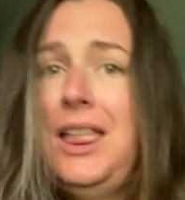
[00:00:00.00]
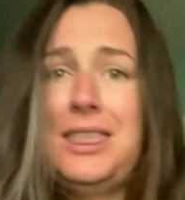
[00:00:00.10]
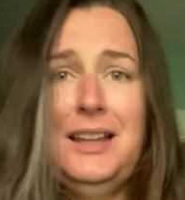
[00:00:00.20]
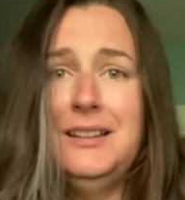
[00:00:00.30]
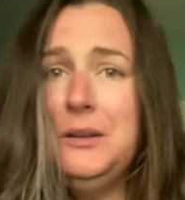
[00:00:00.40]

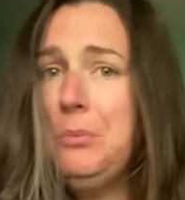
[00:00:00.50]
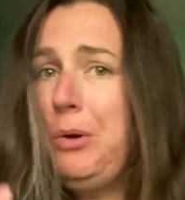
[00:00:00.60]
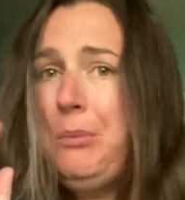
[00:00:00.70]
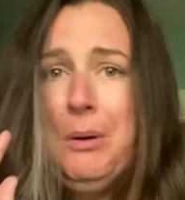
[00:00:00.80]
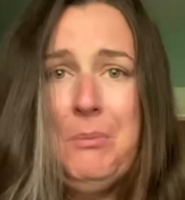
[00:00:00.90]
this is
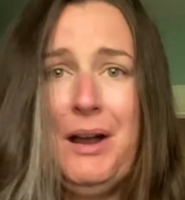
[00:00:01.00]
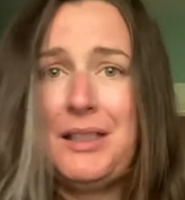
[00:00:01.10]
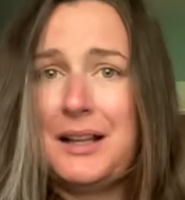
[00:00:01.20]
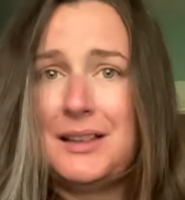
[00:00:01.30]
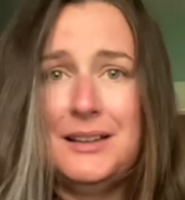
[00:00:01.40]
blowing my mind.
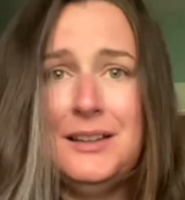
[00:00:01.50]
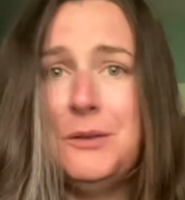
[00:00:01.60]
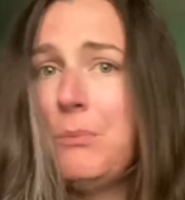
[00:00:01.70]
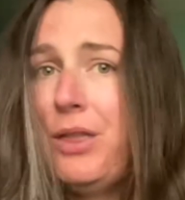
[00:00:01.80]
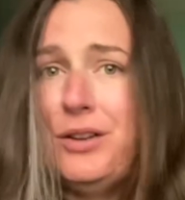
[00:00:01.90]
Like, this is
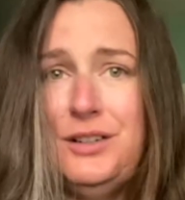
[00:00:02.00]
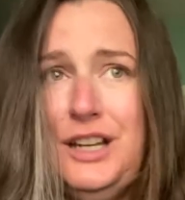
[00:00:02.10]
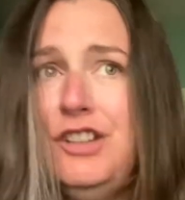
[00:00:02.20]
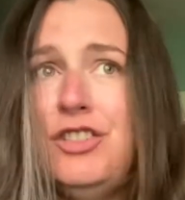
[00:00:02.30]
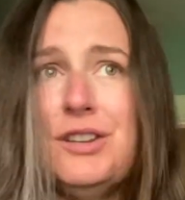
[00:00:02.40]
Mother
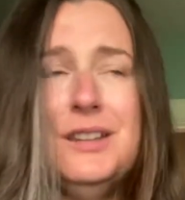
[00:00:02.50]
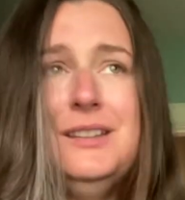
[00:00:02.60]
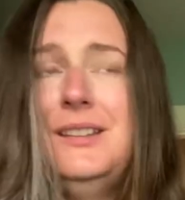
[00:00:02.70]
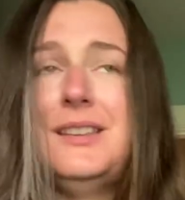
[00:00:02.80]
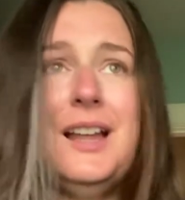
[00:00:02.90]
Nature.
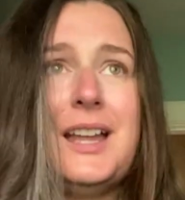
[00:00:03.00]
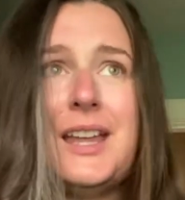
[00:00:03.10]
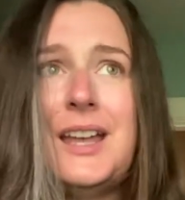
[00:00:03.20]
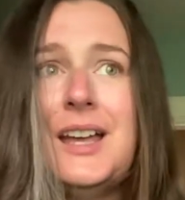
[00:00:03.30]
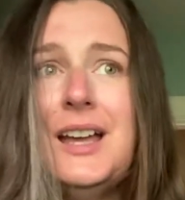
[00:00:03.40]
This is like,